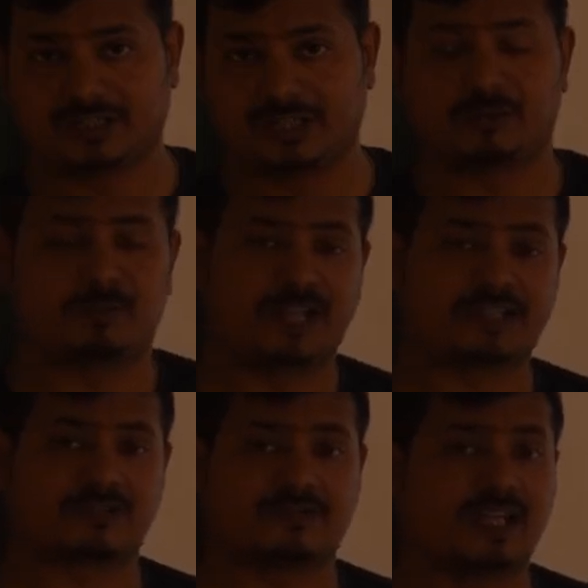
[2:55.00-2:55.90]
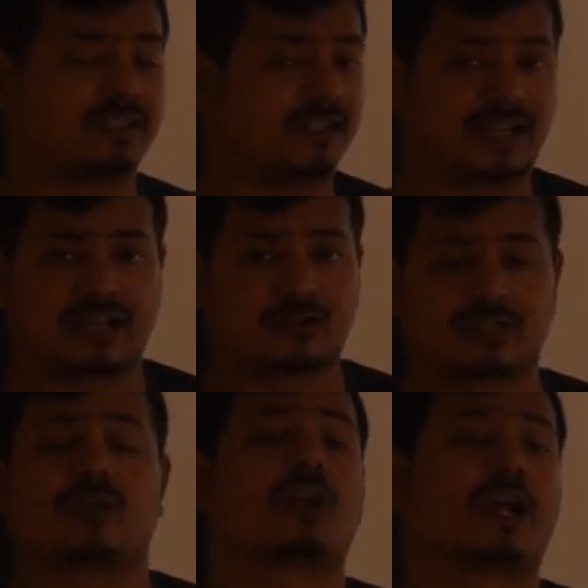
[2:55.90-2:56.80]
in place of the other
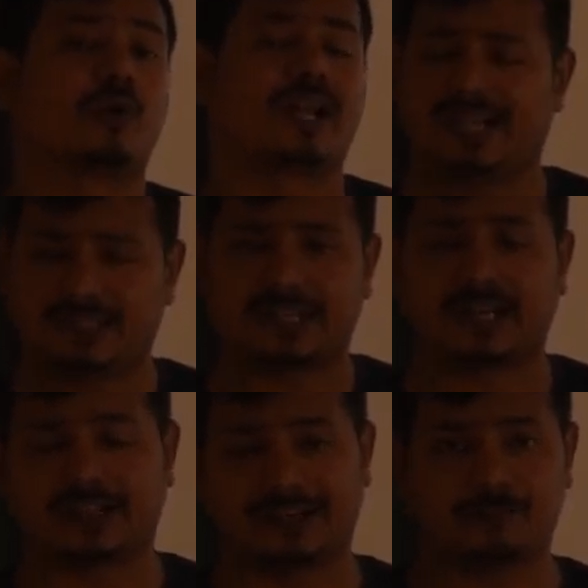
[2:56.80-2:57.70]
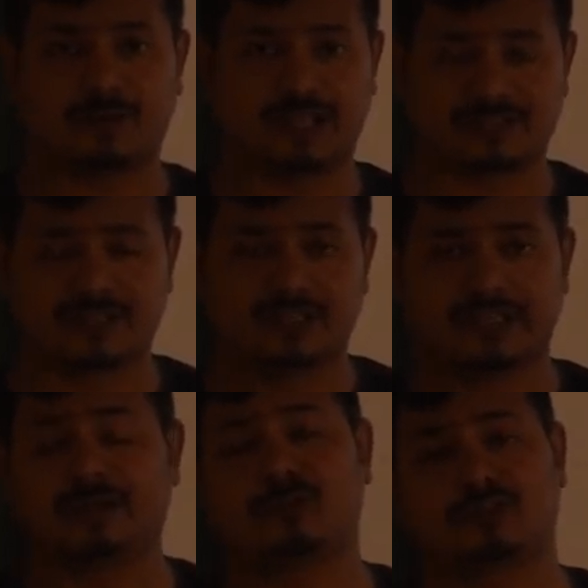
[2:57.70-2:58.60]
halogen, or iodide is getting replaced
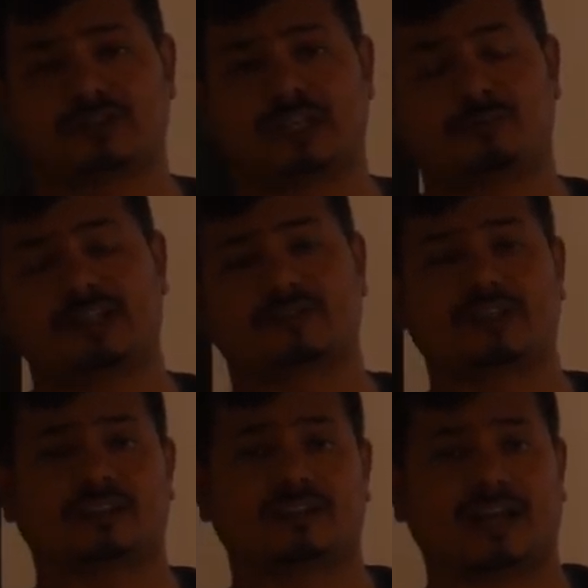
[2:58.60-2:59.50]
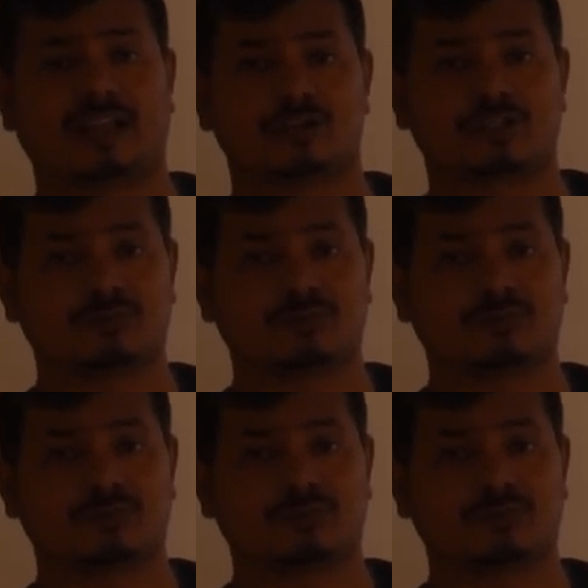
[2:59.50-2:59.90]
in place of the other halogen